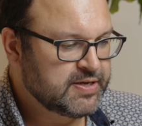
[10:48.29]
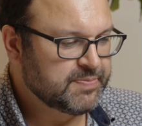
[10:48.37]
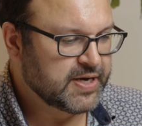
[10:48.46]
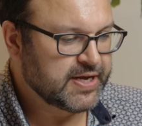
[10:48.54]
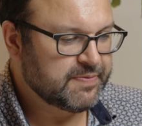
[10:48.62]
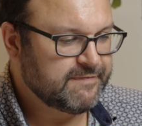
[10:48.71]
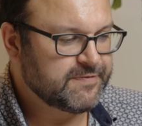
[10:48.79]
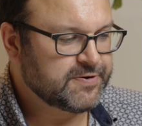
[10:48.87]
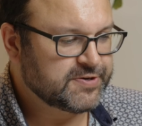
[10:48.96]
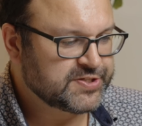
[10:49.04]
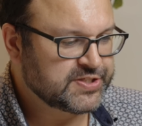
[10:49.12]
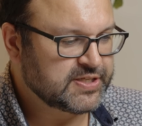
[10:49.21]
But
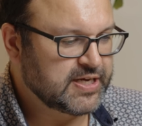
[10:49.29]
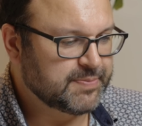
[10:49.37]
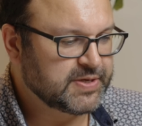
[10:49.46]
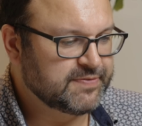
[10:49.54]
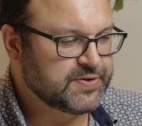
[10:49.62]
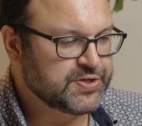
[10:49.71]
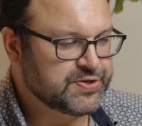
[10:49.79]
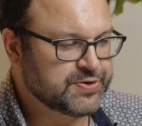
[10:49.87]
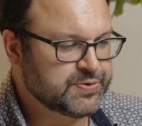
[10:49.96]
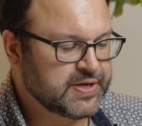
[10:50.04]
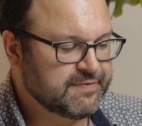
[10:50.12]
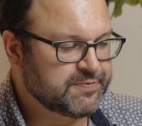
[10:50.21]
first, I'm giving
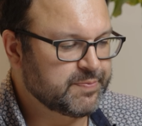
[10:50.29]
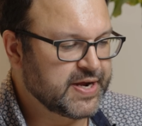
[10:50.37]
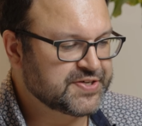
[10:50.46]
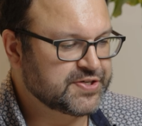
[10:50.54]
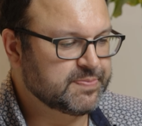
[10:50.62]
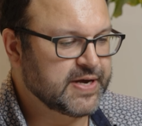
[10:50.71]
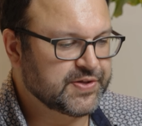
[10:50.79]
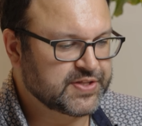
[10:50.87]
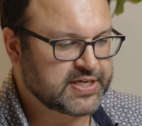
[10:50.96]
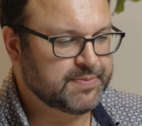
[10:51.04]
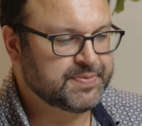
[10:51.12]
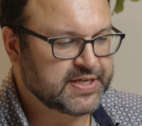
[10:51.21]
you information about the
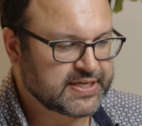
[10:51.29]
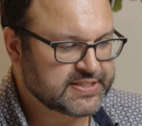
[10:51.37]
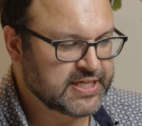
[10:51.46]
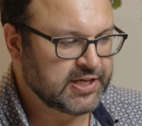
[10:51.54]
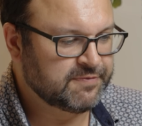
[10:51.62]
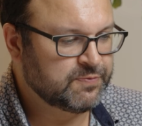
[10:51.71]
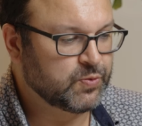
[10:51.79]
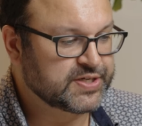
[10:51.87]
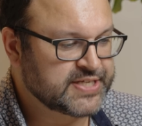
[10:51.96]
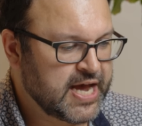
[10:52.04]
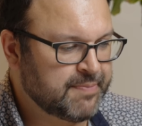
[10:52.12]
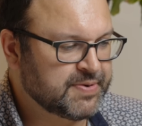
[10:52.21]
company itself,
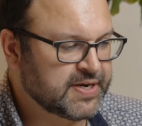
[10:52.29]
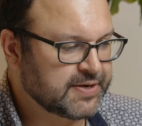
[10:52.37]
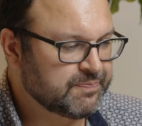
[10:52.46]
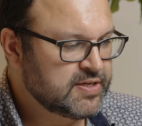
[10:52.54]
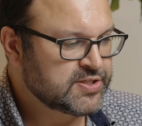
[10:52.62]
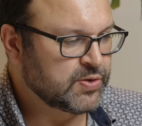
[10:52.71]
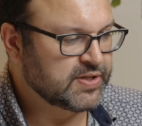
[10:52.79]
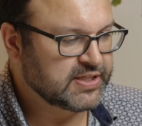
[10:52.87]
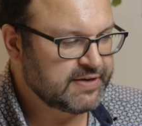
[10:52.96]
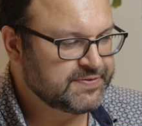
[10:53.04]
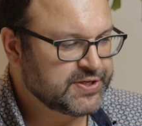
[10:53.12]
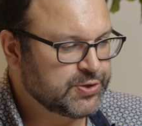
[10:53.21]
what's happening. So on the
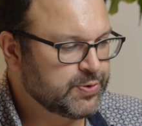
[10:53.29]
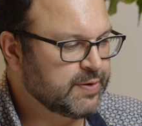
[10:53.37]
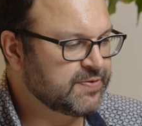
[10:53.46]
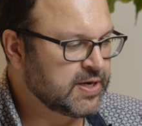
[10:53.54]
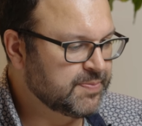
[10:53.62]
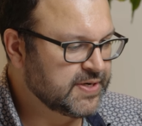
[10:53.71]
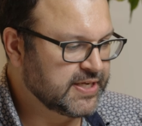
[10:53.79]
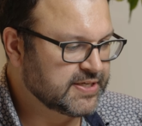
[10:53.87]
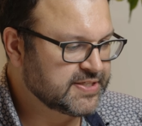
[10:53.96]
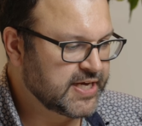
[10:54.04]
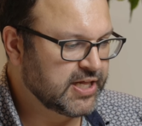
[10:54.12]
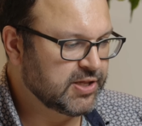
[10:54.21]
left here, we have company
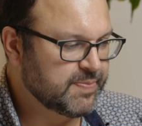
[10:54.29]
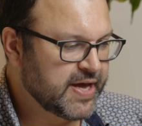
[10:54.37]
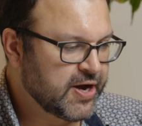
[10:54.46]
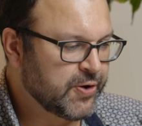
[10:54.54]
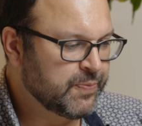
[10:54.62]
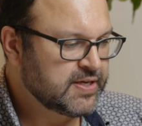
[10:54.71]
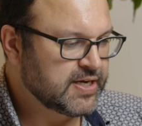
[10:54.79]
intel about